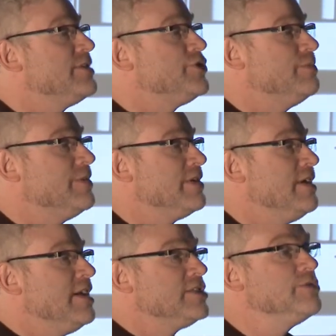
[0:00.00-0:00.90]
the tumor.
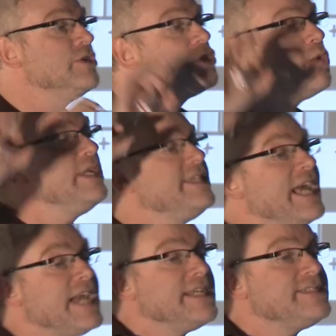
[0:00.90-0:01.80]
So not only
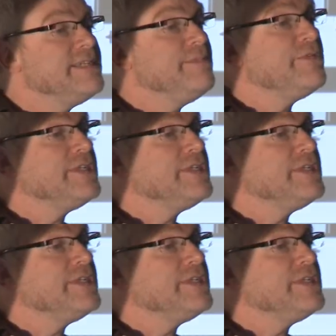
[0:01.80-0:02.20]
targets the immune